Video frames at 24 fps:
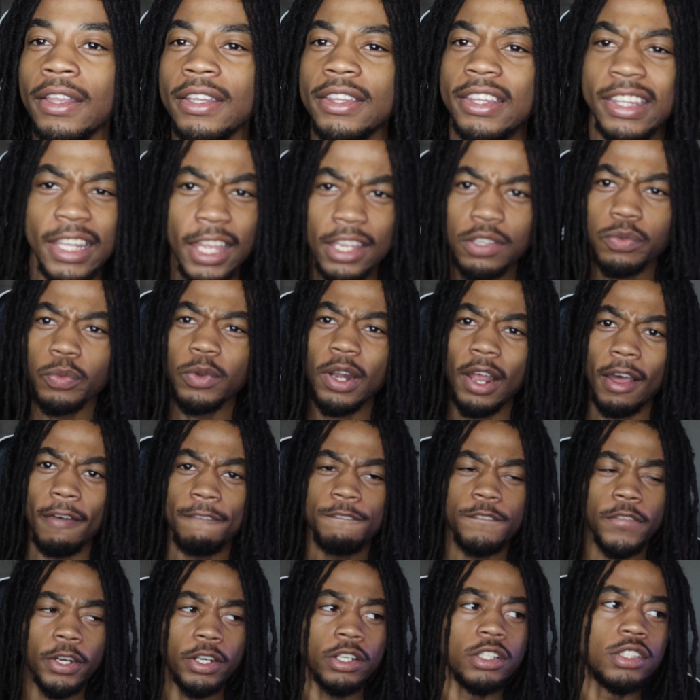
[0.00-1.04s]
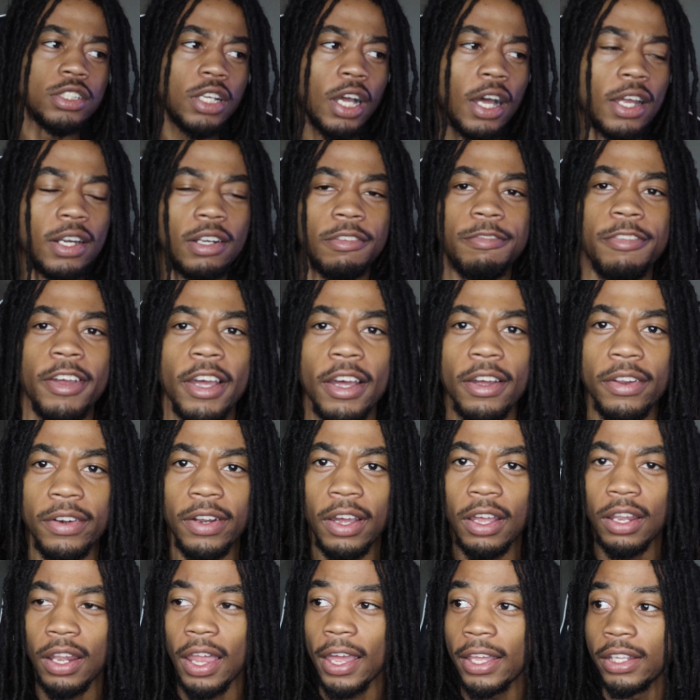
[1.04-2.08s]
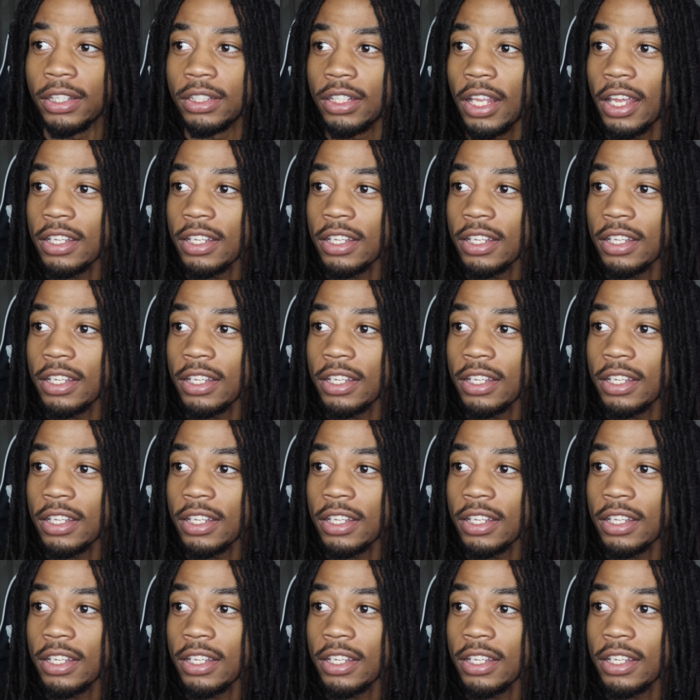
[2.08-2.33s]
that's when I first kind of found out, like,